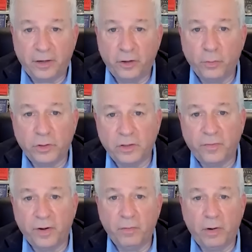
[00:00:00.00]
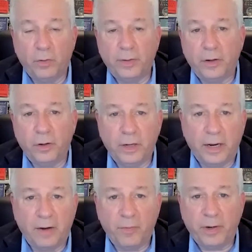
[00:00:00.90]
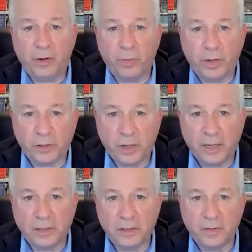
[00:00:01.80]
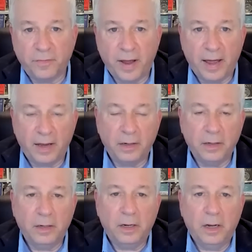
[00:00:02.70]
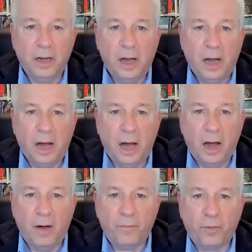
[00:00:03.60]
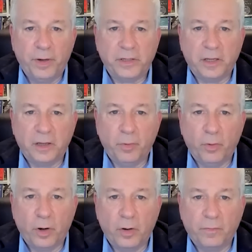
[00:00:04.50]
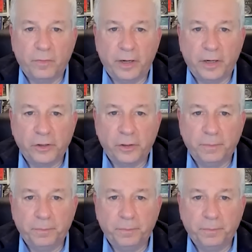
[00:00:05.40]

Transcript: It's funny, Raoul, that everybody criticizes the Fed for missing the boat on inflation.